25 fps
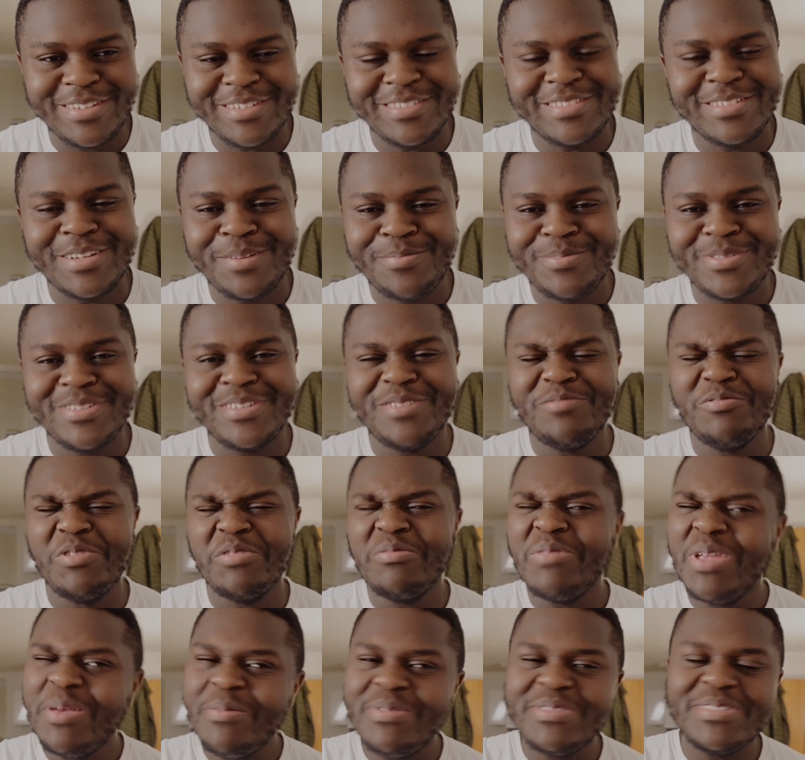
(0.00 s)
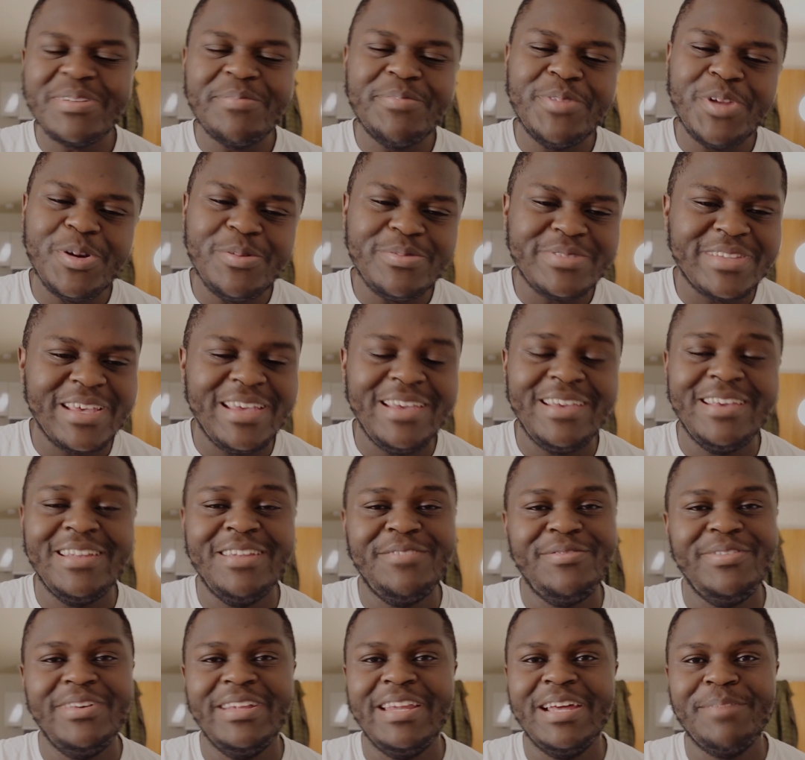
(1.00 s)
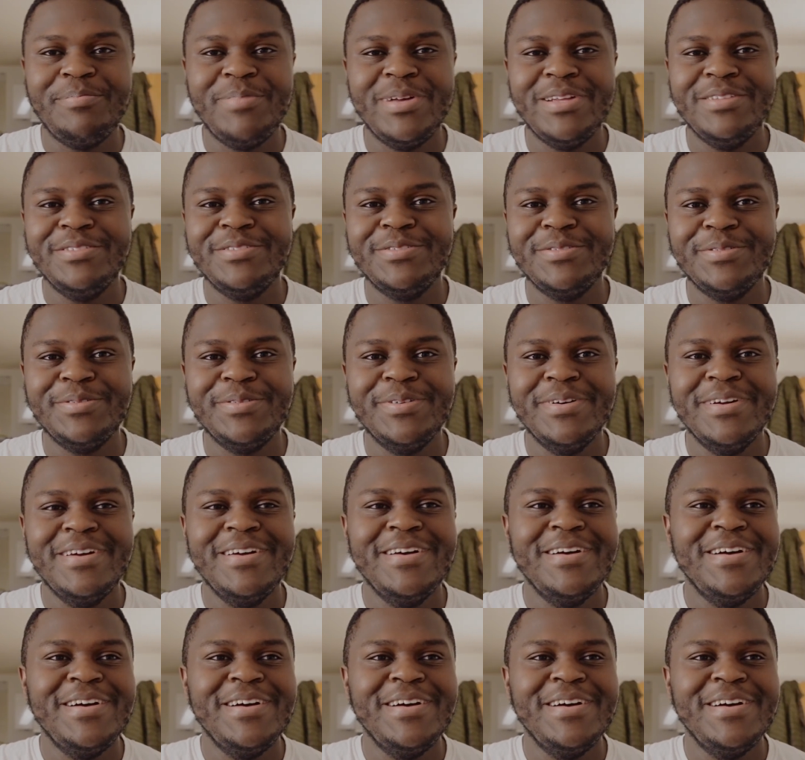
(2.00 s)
consumption with maybe some note taking if you get that pencil,